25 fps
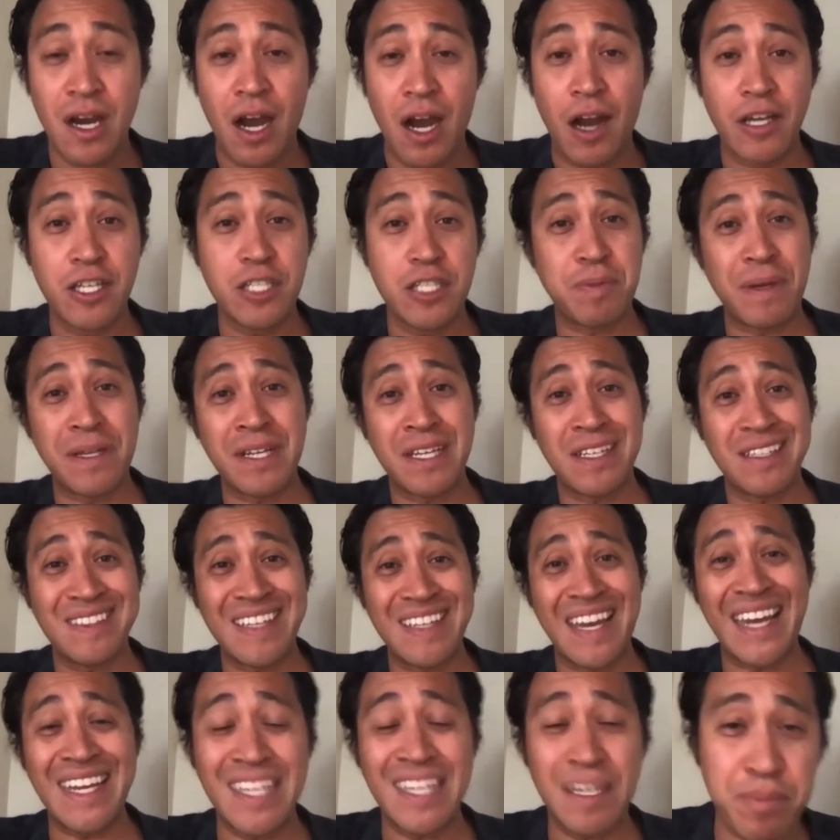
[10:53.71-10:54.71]
Are you spending
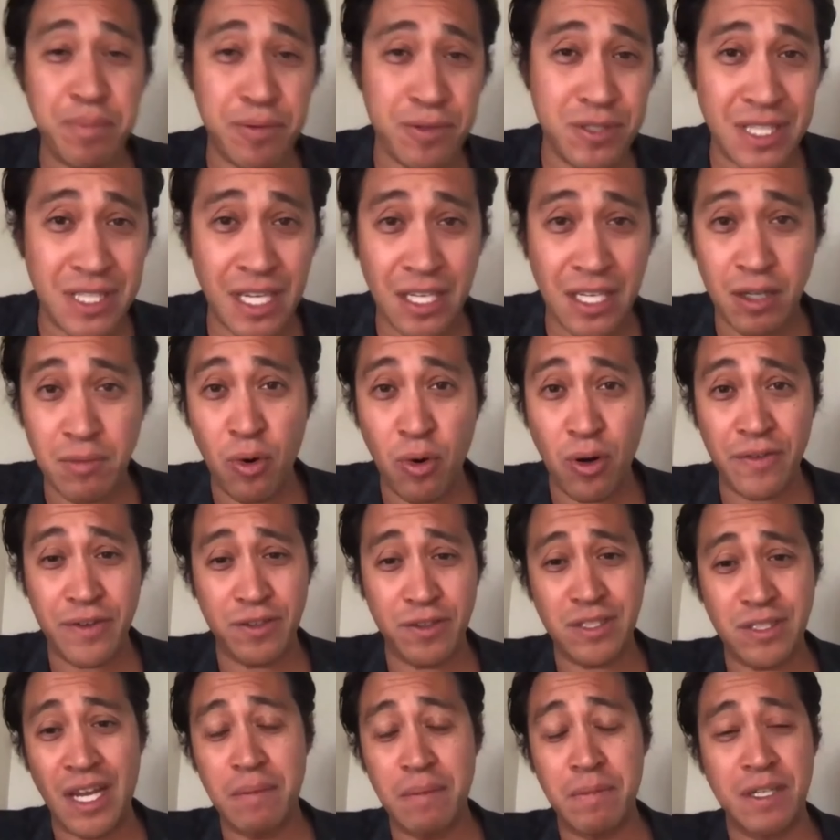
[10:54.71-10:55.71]
90% or more of
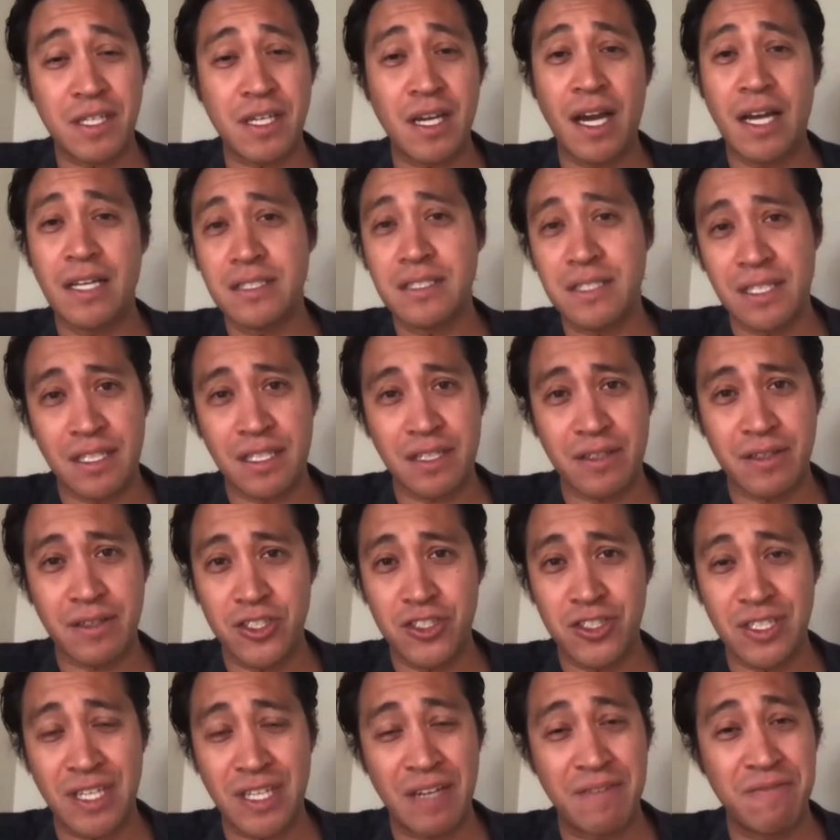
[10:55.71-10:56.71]
your time on content
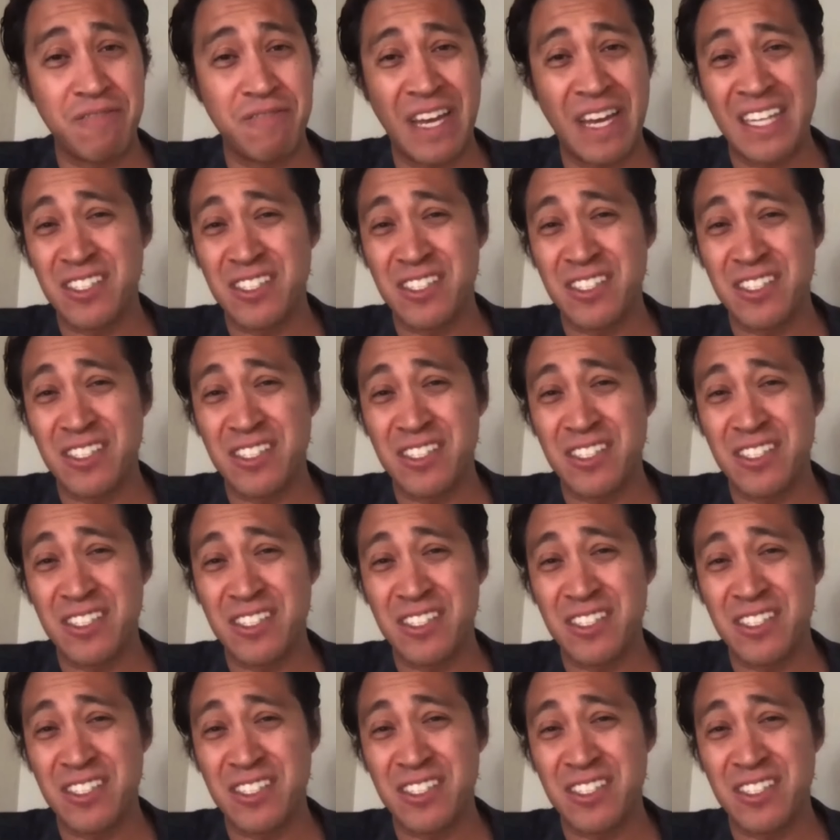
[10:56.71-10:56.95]
creation